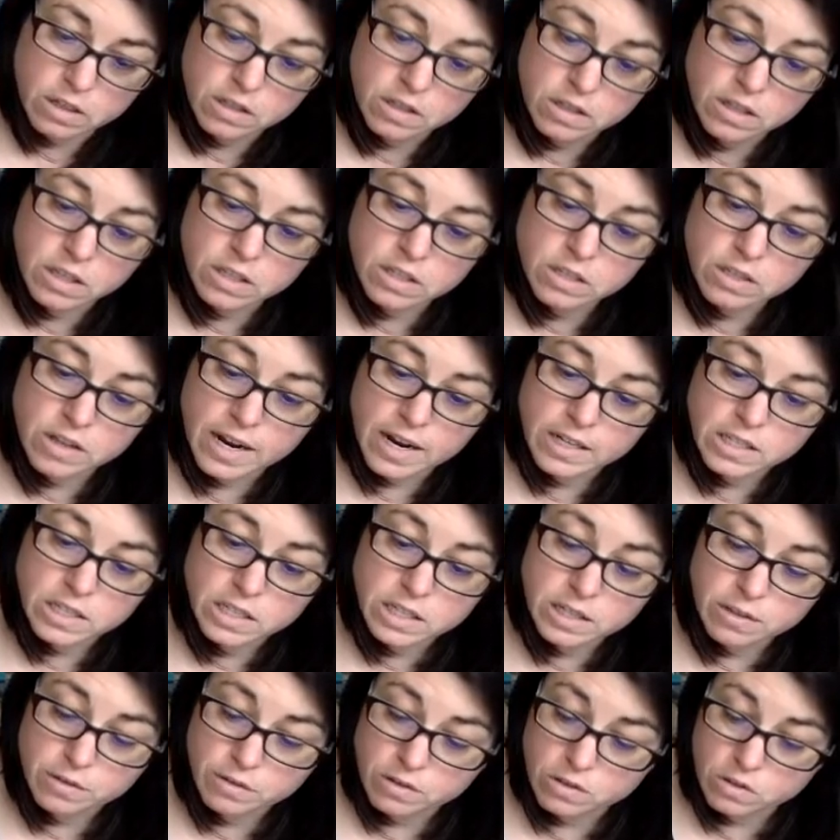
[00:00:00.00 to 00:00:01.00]
These are
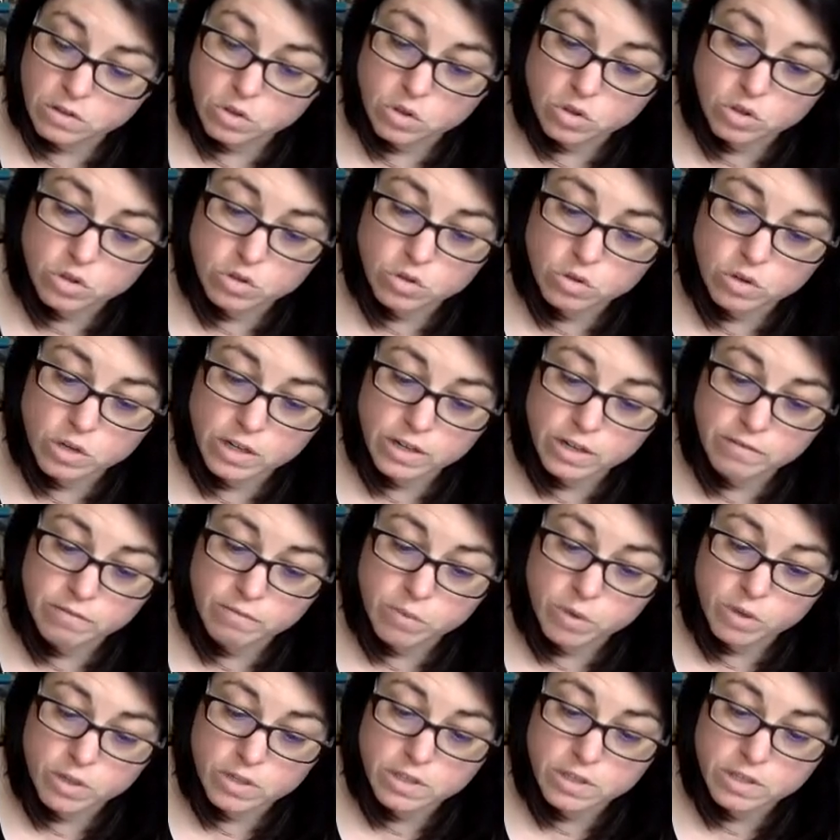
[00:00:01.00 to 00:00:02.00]
actually sort of
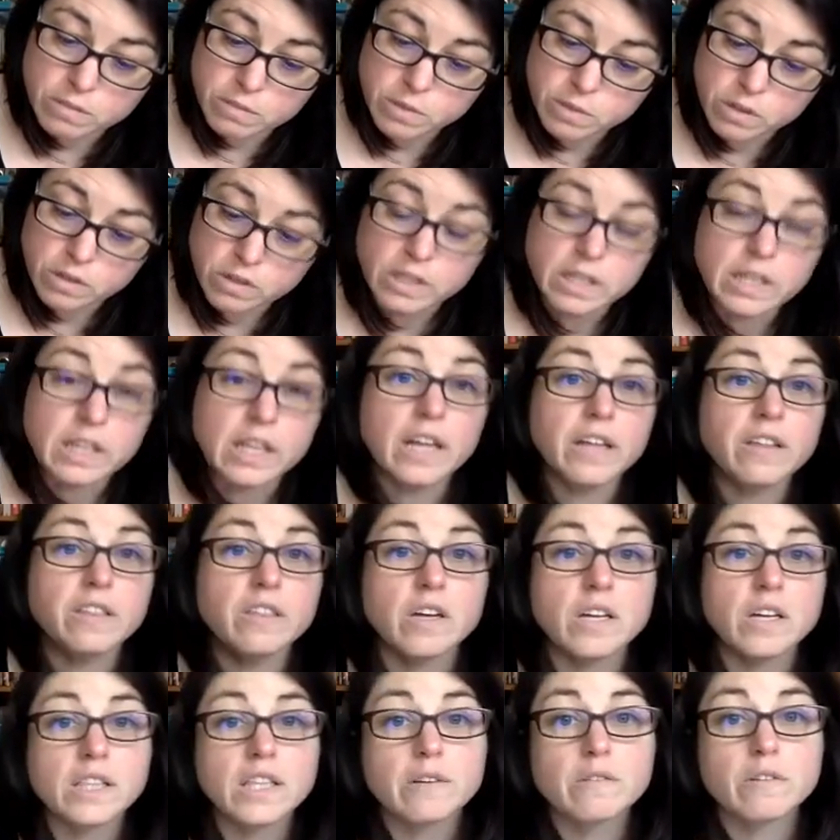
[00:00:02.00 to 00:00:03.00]
more similar than I
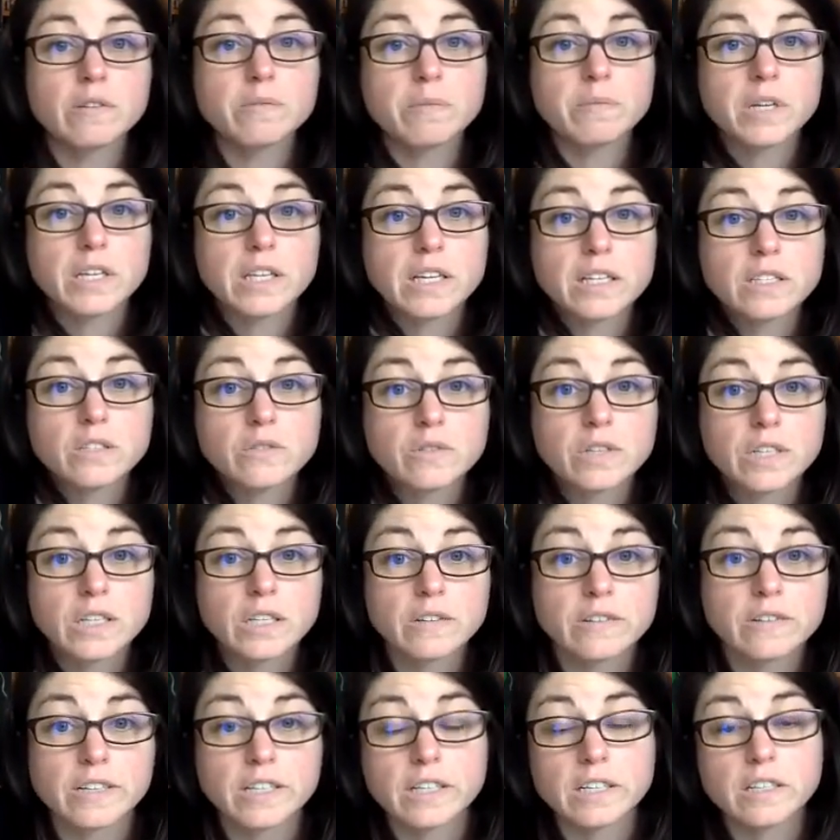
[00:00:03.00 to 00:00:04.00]
thought they would be. That's
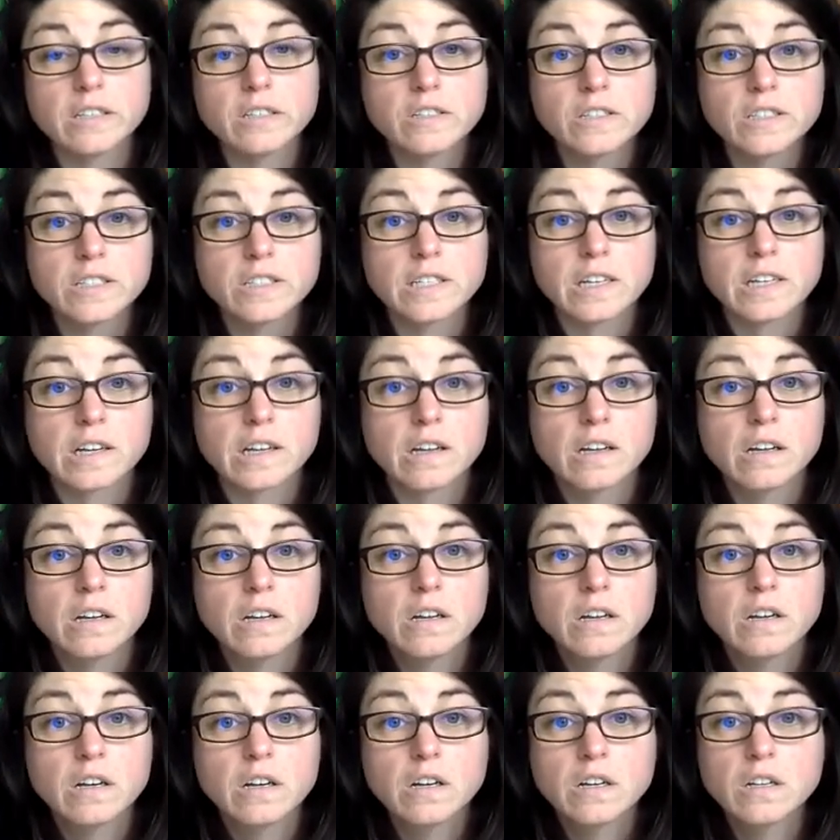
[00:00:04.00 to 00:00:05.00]
really, really interesting.
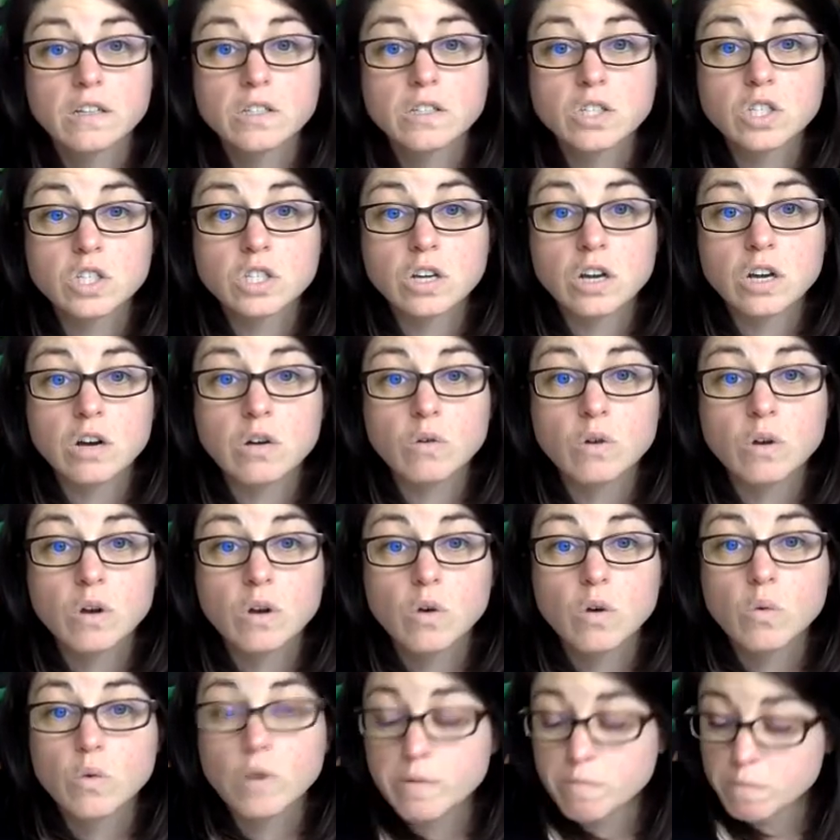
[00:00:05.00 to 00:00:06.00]
So
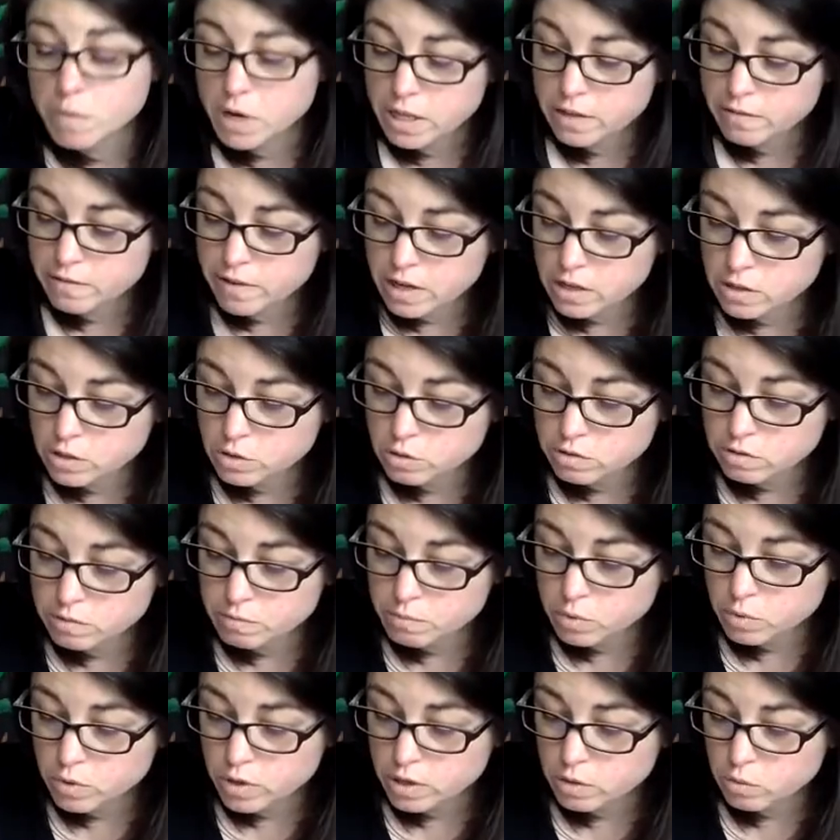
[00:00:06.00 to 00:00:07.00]
we might have gotten to a
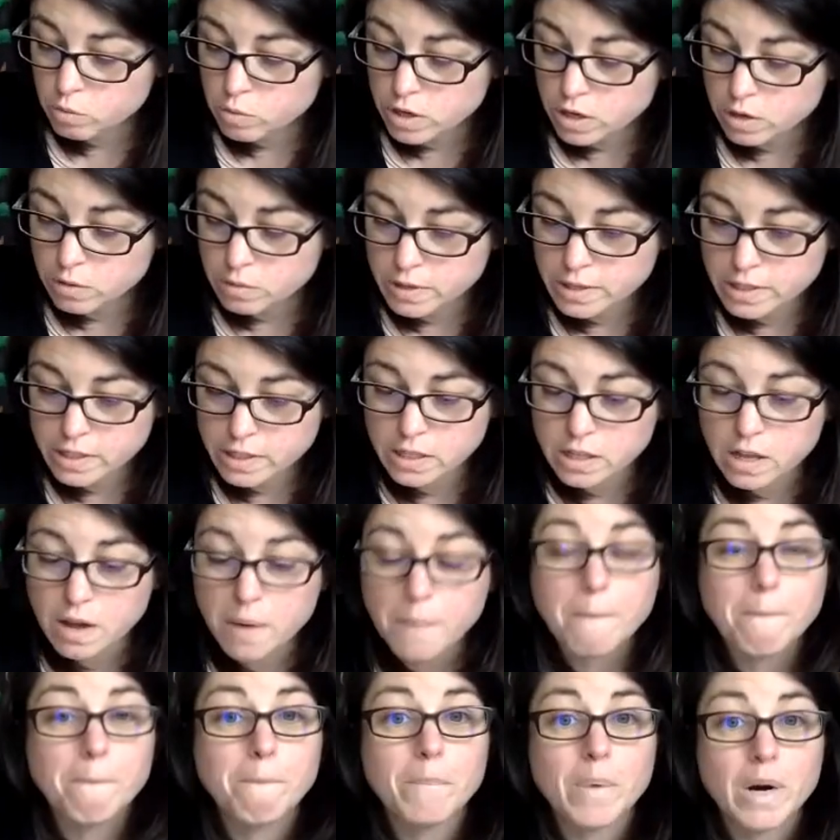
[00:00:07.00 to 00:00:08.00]
point where we need
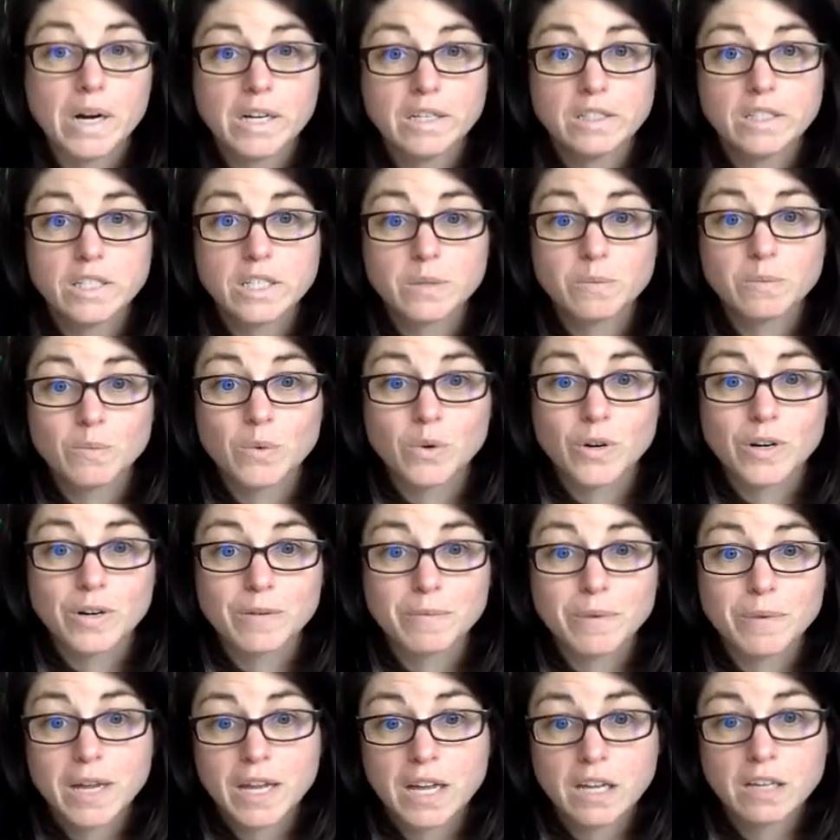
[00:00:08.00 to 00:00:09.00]
a bunch
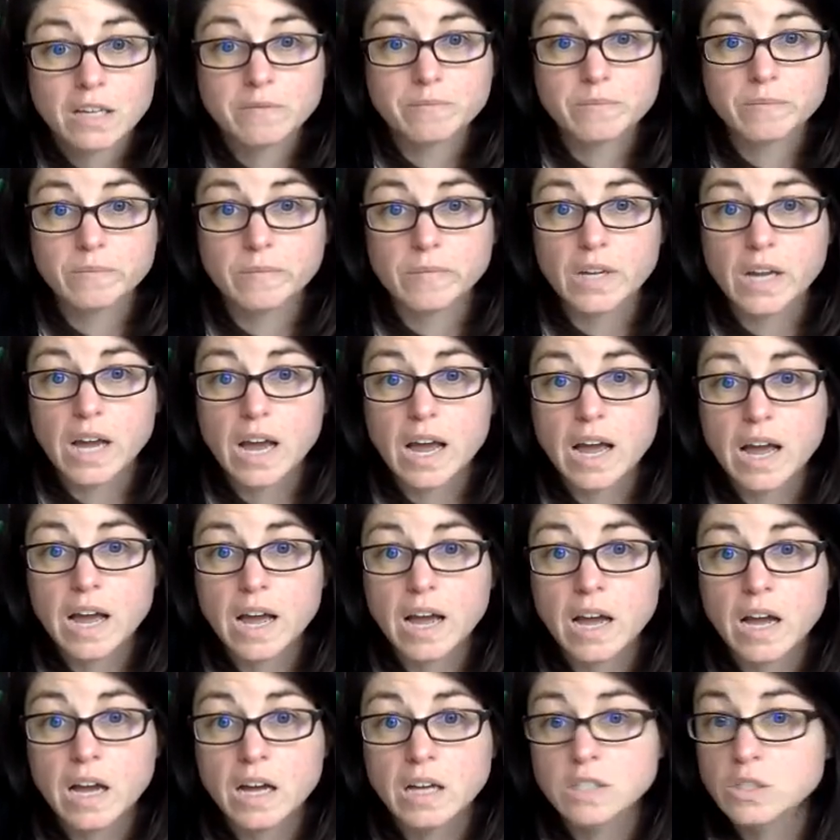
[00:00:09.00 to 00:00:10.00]
more paint.
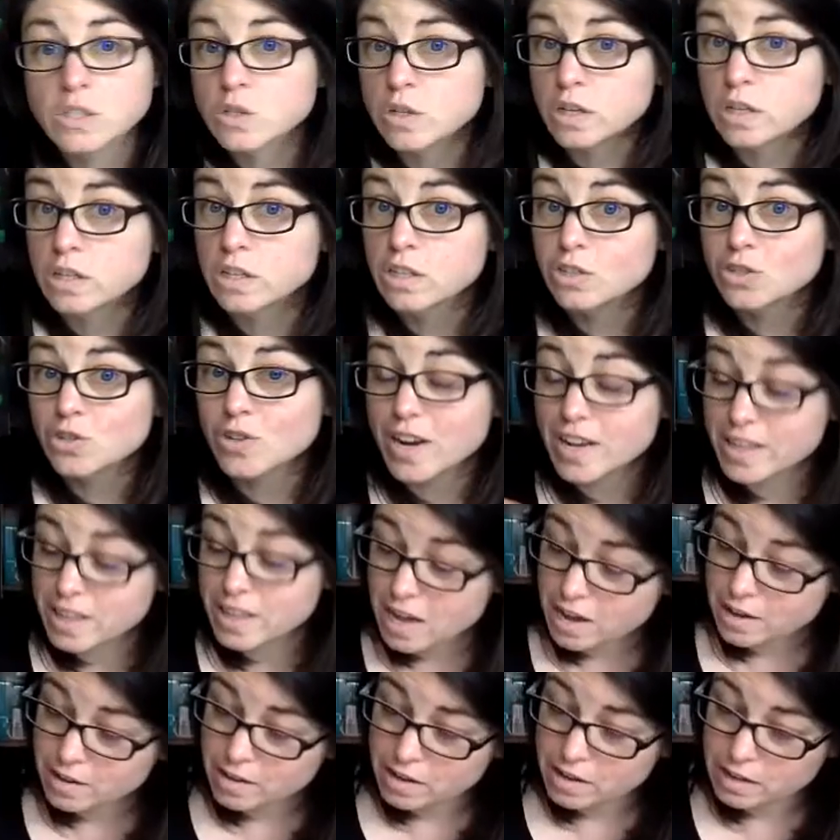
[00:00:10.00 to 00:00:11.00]
And so I'm going to try
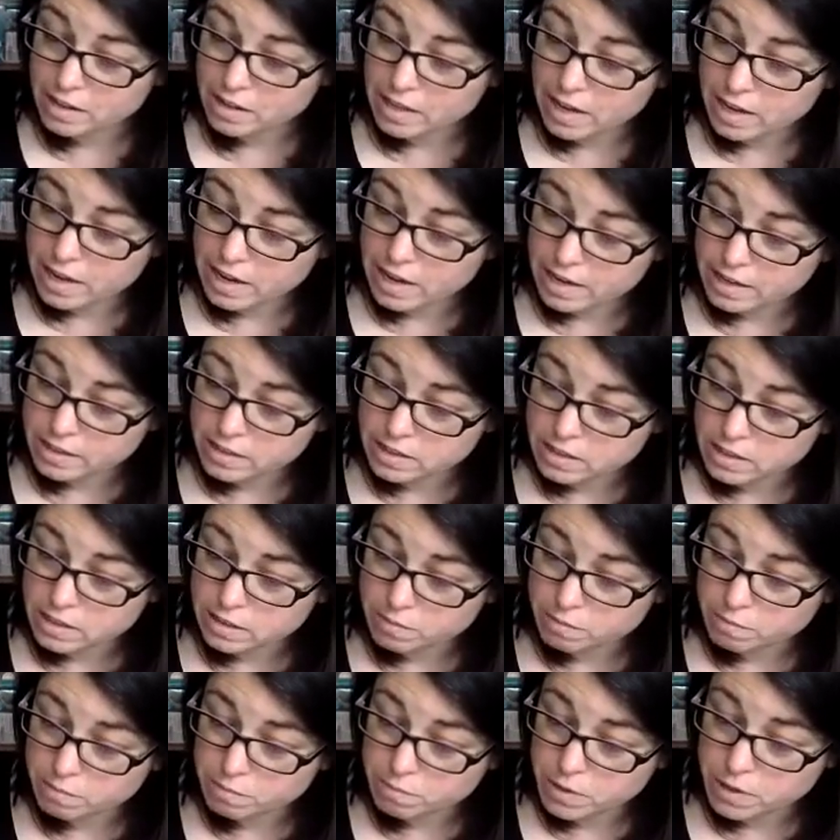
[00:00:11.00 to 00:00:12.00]
that. I'm going to add just
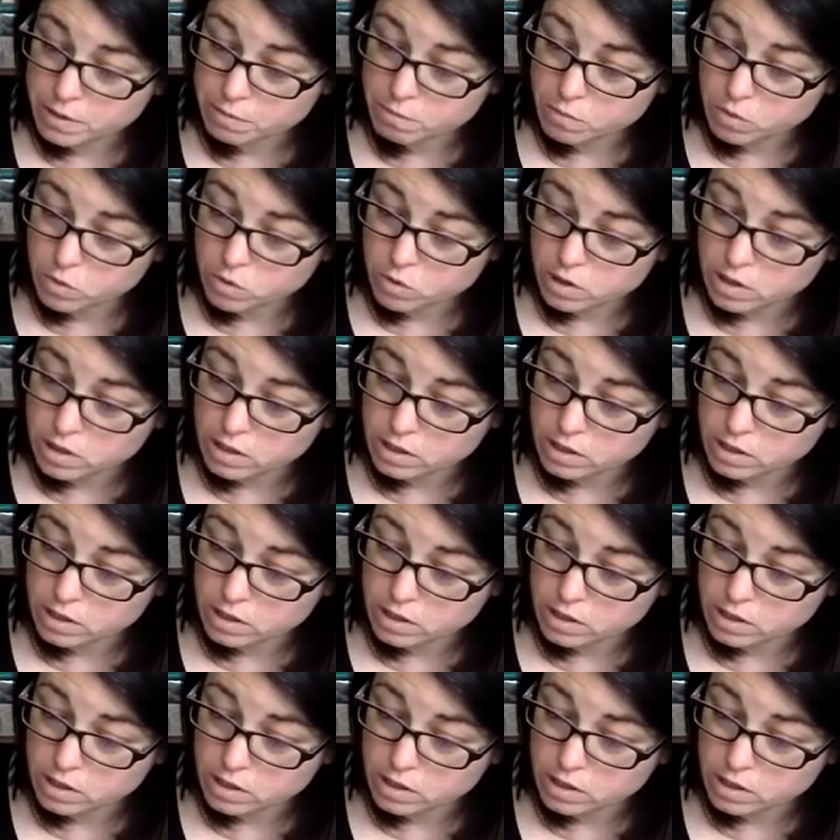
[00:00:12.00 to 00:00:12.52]
a bit more.